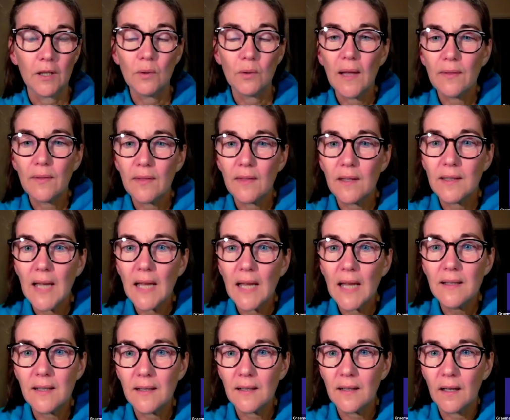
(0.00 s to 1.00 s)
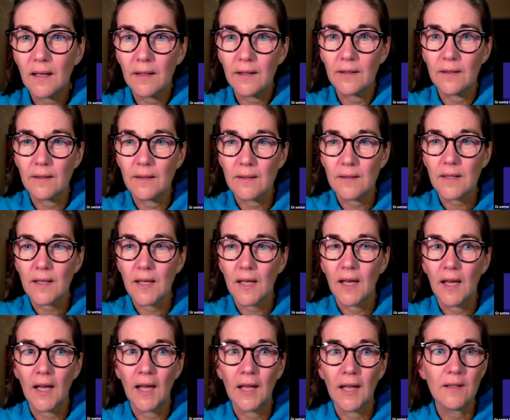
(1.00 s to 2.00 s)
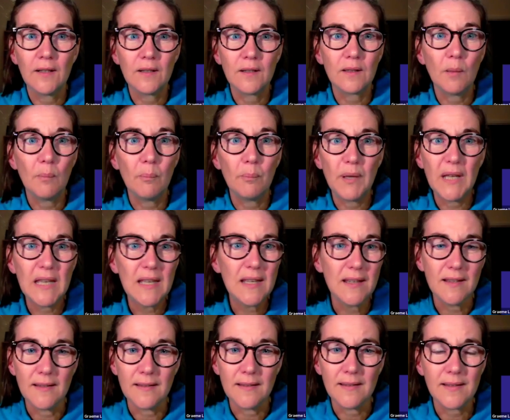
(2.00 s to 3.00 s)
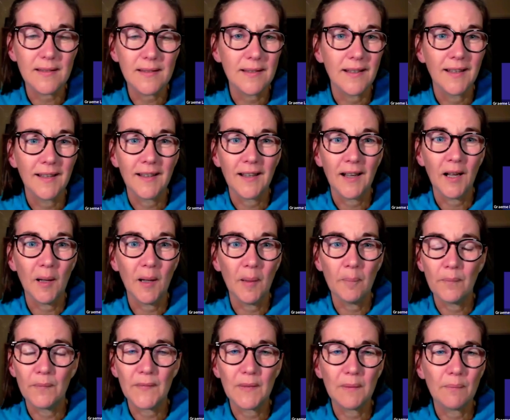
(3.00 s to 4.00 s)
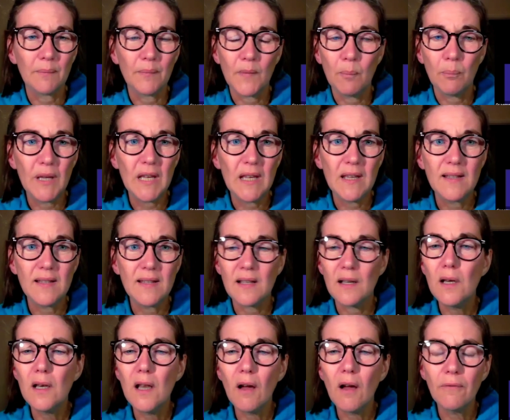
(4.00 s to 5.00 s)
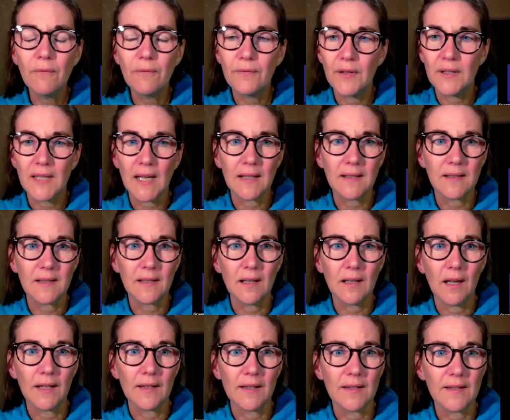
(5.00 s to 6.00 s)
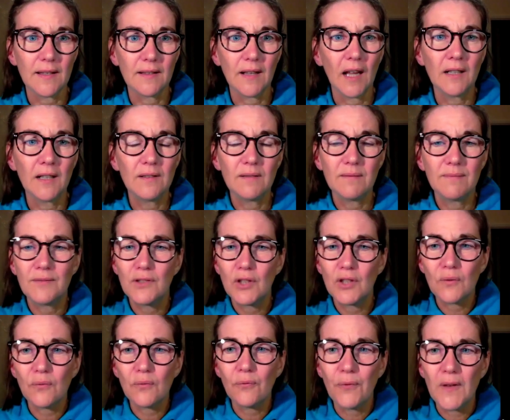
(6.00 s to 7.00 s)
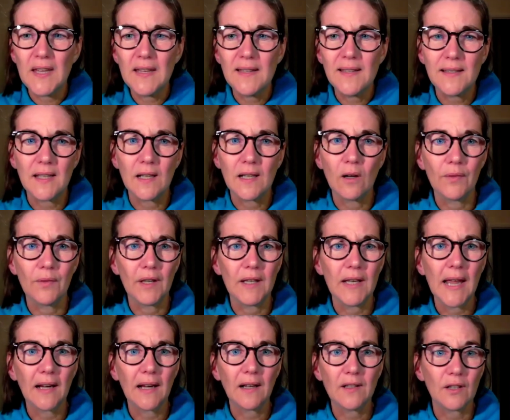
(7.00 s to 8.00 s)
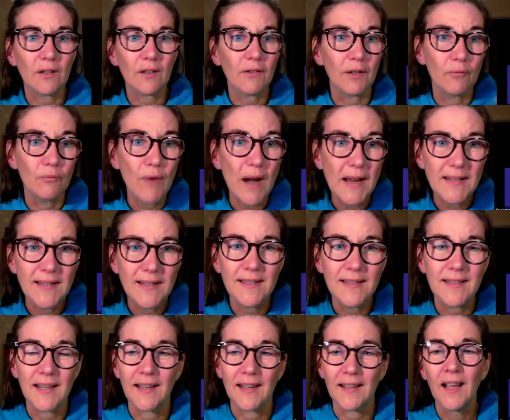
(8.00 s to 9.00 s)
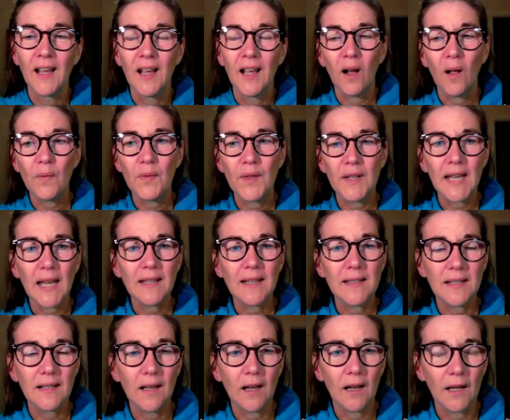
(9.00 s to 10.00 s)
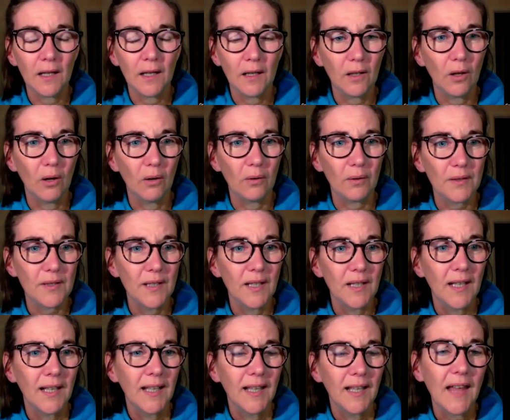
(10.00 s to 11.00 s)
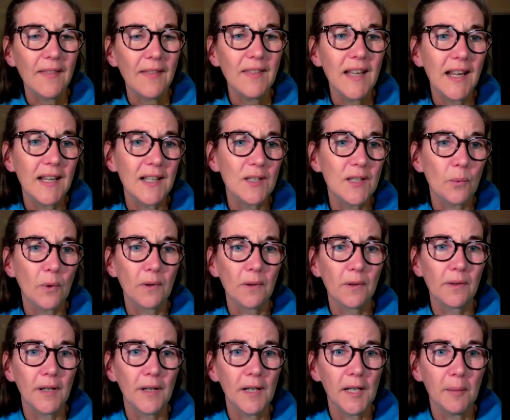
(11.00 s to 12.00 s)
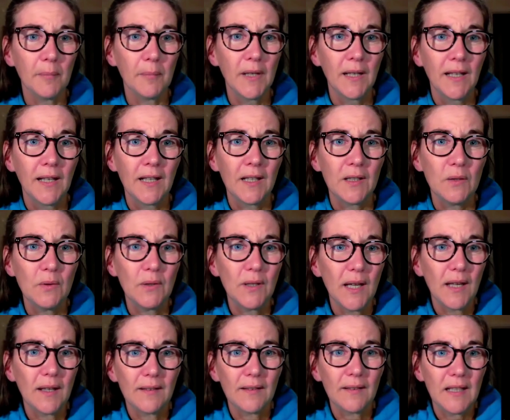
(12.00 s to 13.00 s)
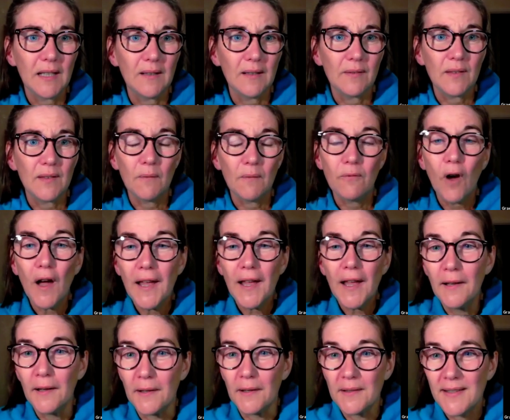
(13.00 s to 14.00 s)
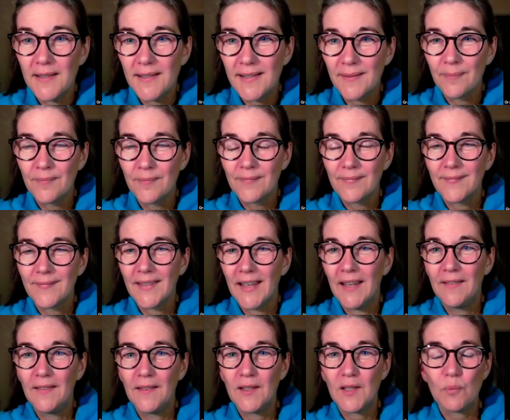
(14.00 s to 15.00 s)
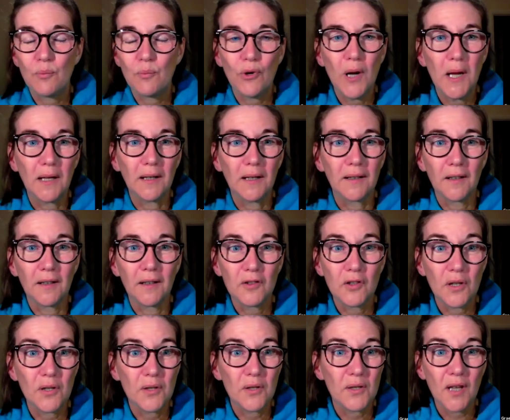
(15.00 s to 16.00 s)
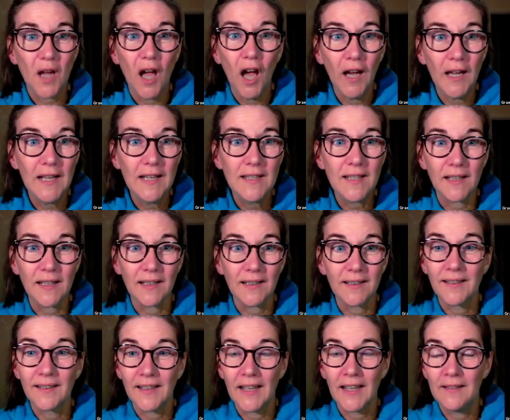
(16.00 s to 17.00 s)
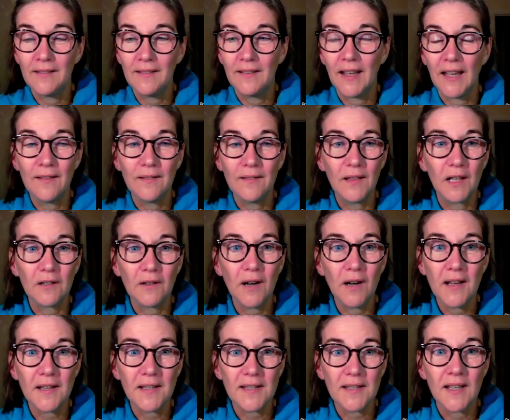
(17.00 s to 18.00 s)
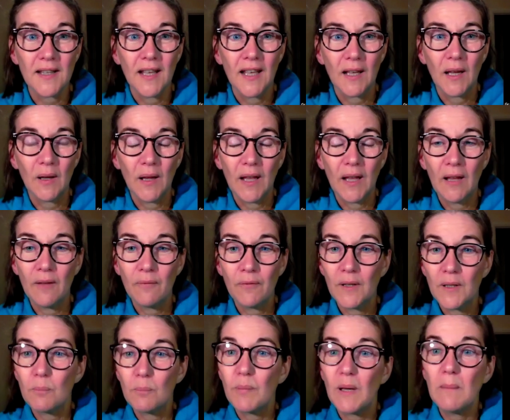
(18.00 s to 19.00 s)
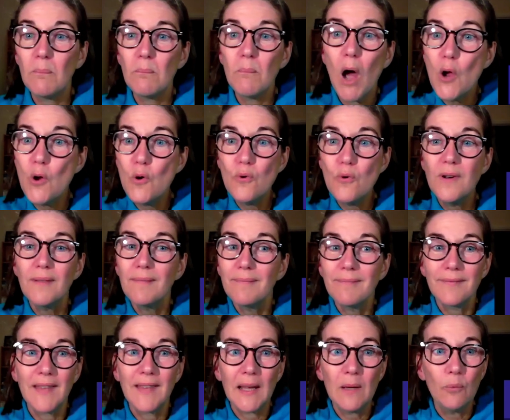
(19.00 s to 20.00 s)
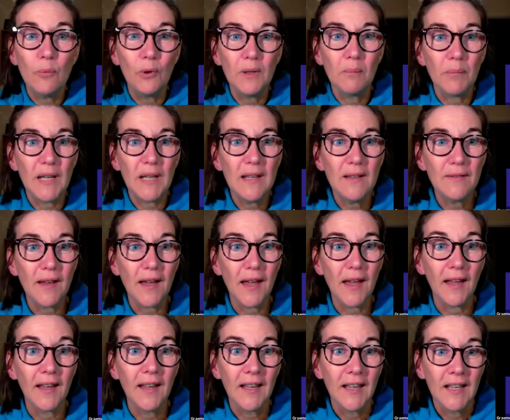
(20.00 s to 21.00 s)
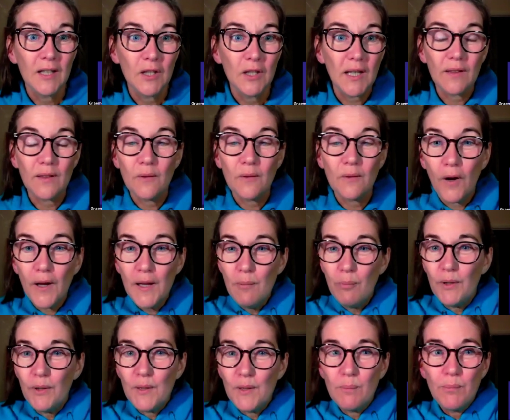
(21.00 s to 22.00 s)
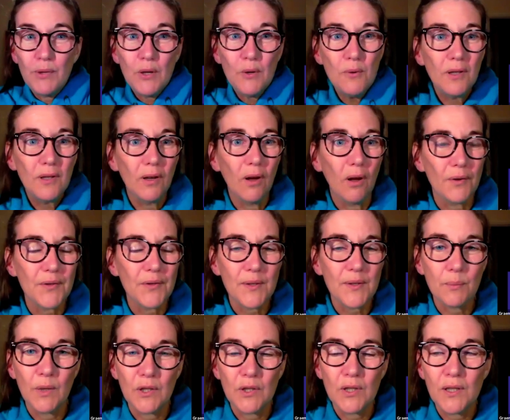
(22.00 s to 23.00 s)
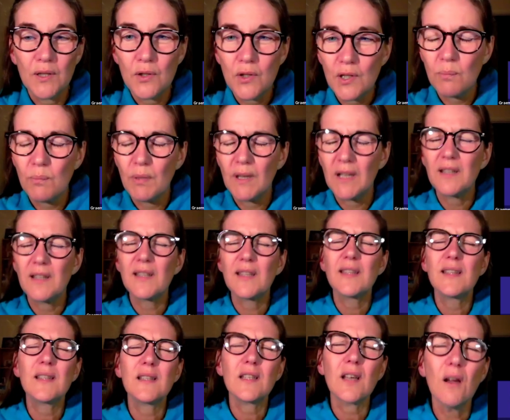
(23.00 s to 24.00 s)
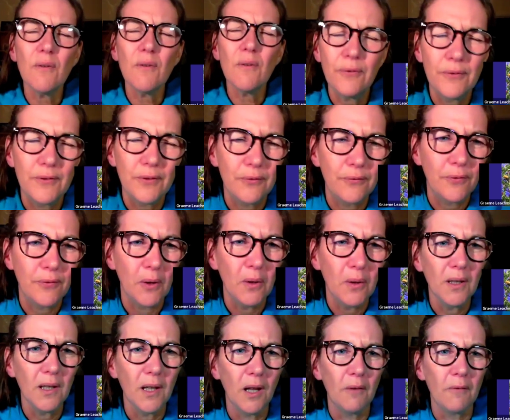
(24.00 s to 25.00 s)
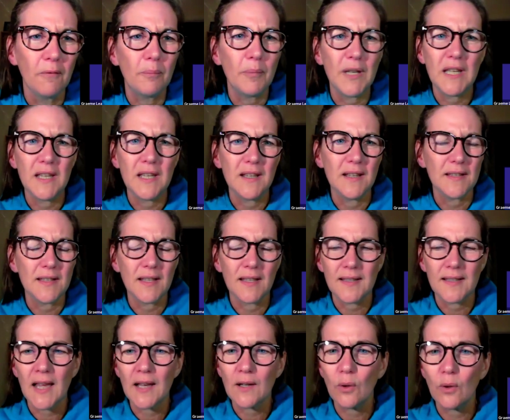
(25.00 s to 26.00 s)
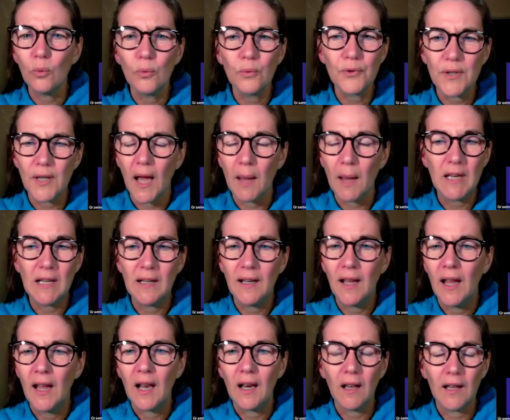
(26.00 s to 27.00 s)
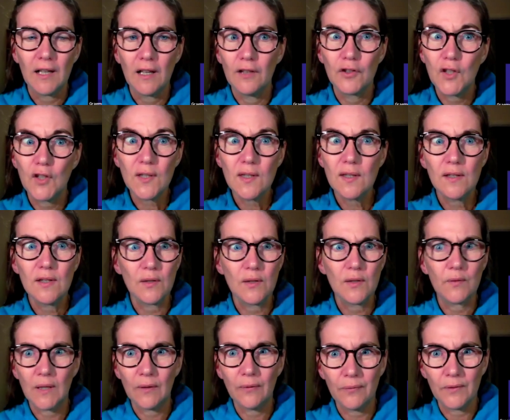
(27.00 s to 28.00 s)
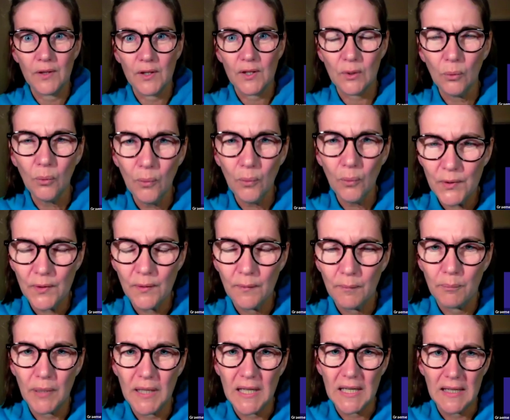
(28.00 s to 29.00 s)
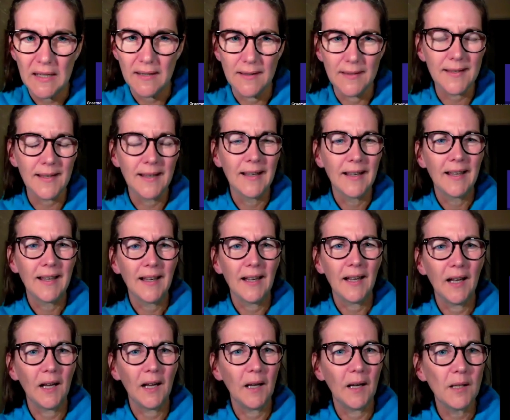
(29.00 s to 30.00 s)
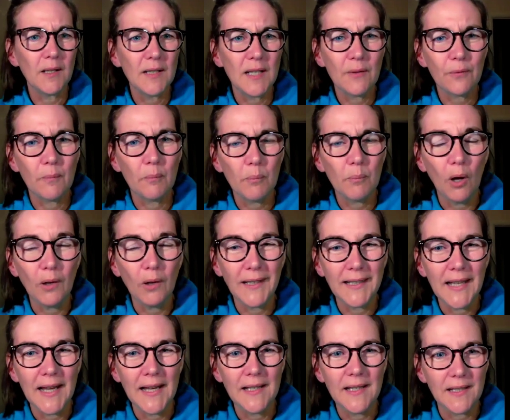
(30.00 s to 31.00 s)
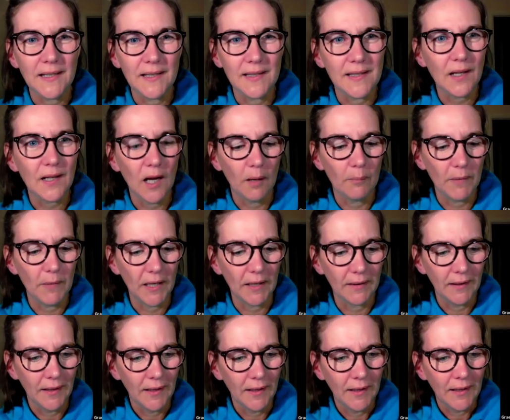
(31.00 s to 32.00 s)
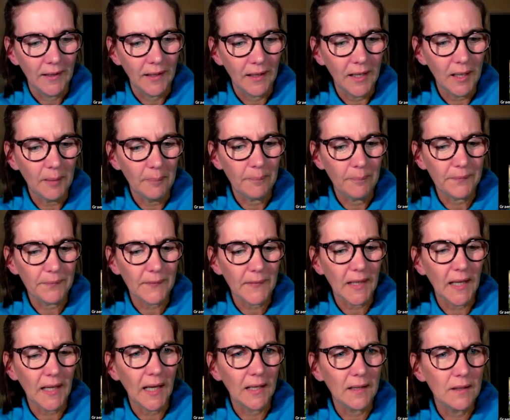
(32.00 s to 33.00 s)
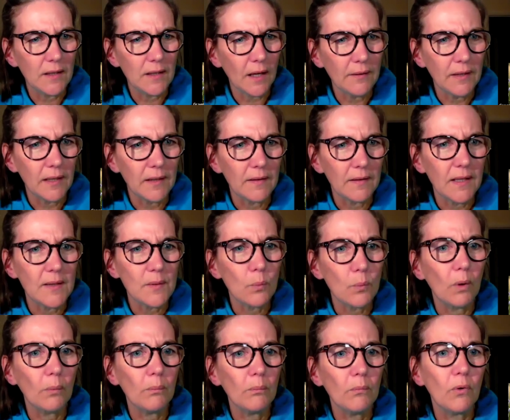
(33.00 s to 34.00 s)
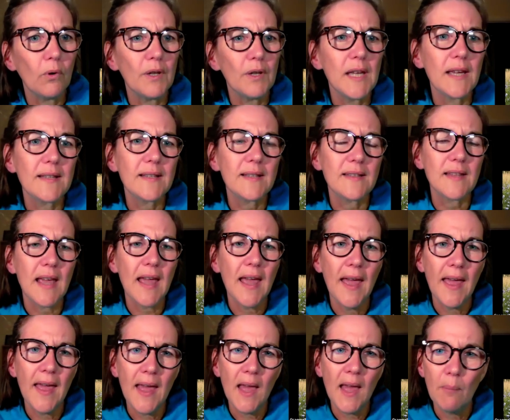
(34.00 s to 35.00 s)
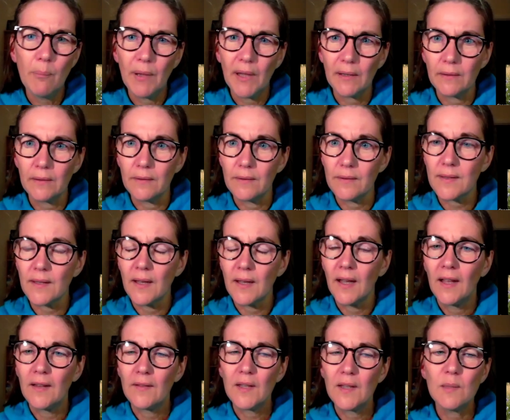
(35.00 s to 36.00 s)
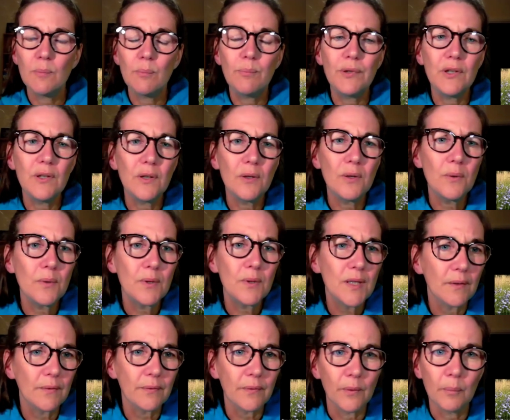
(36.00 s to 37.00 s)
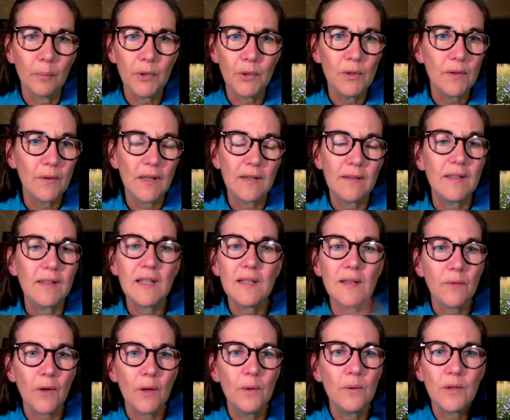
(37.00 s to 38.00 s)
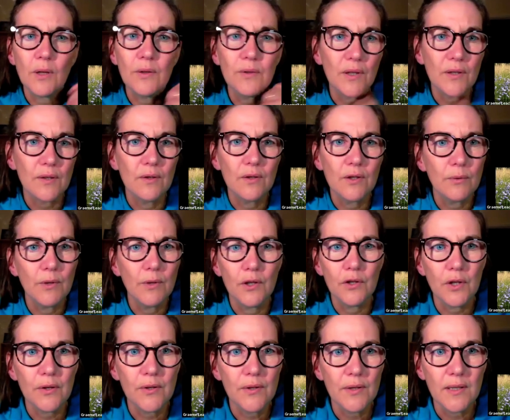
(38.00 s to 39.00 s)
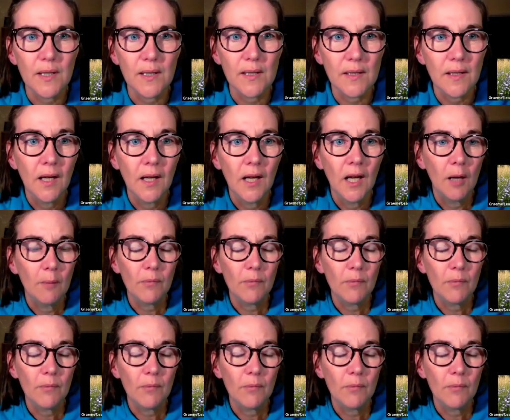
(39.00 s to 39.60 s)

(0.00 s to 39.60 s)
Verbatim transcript: You get the dandelions and the bees. Um, the bees love the dandelions and, and just feasting on the nectar and resting on the dandelion clocks. And the next one, Graham, you get the, the violets in the spring, just hiding in, in the grass. If it had been mown, they wouldn't be there. You get the viper's bugloss, which has just been stuffed full of bees. It's had all, I mean, like dozens of different sorts of bees uh, and different pollinators coming. Um, and I think there's one more. Yes, the harebells. These beautiful, beautiful. This photo doesn't do it justice.